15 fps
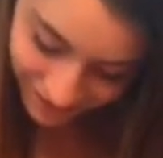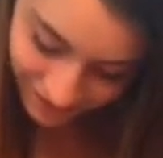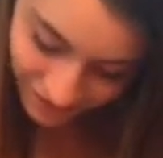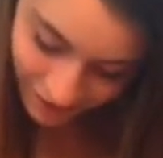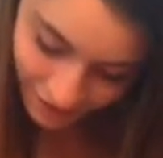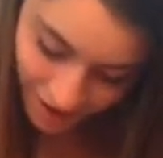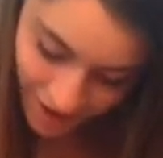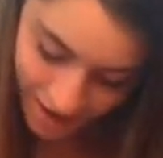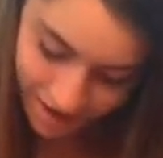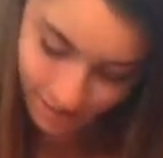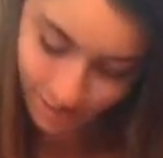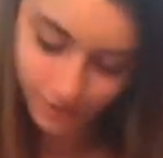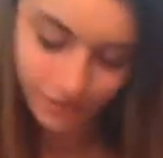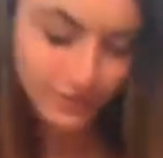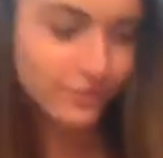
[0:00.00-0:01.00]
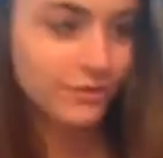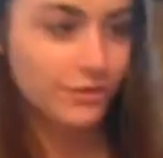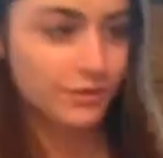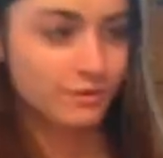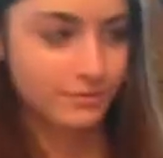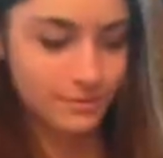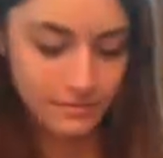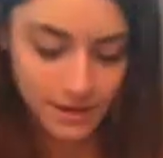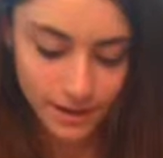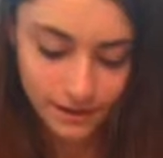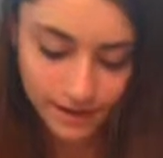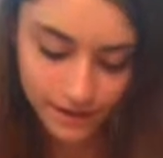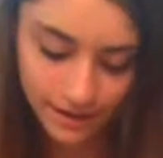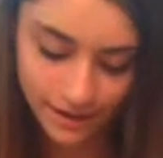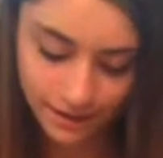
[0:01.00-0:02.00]
So I'm going to
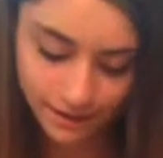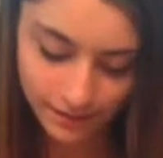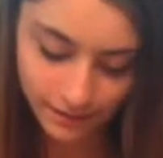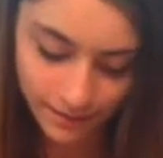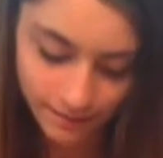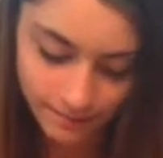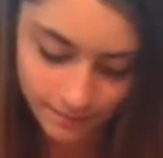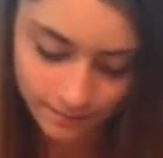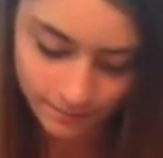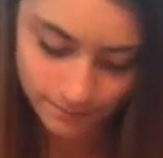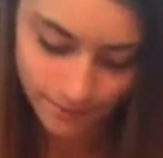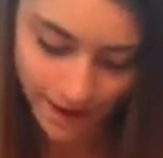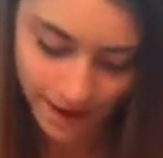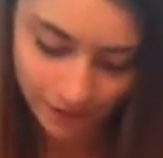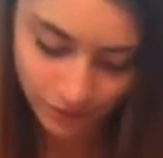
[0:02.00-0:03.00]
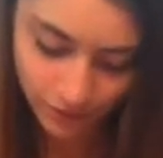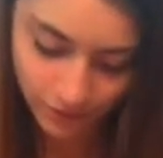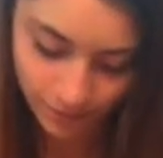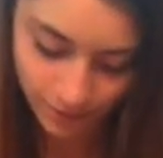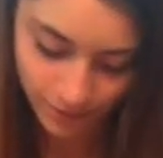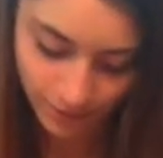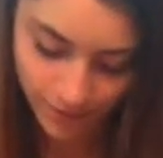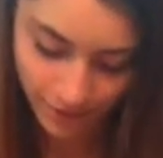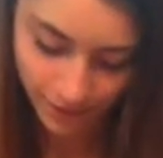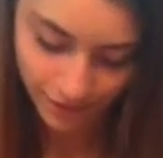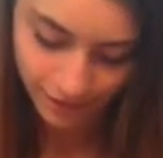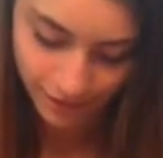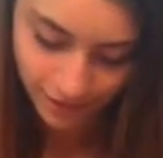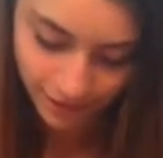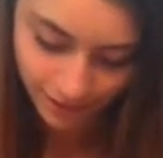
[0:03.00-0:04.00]
mix these mashed
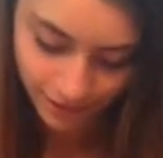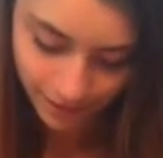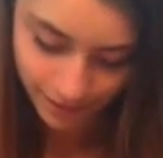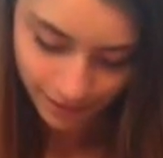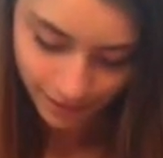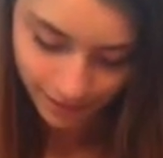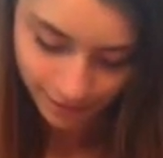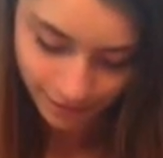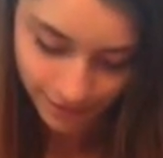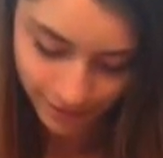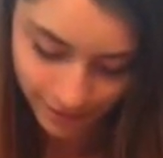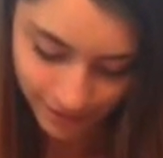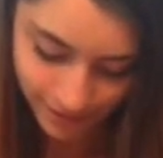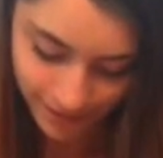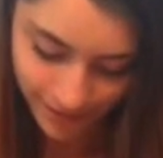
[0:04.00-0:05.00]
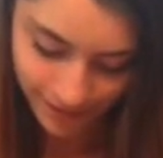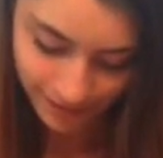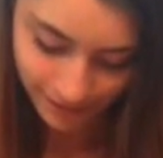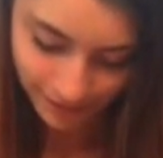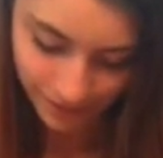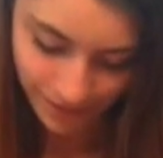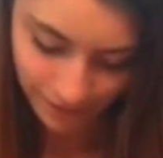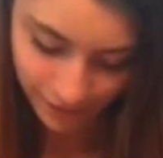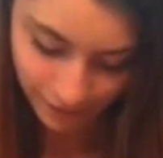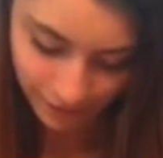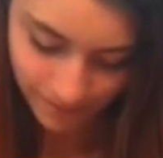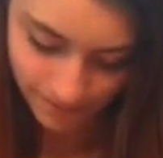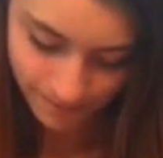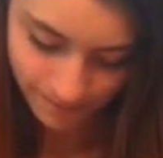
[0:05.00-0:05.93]
blueberries with my indicator.